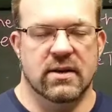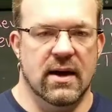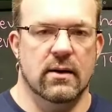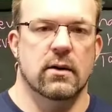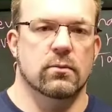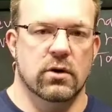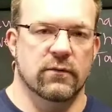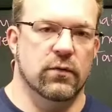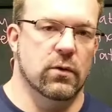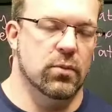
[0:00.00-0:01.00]
that. I'm
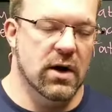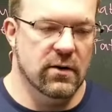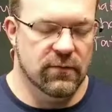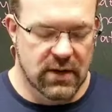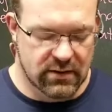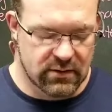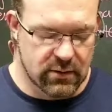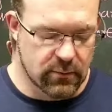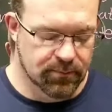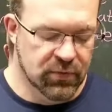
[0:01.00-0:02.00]
looking for the brain effects.
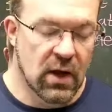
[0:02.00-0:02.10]
So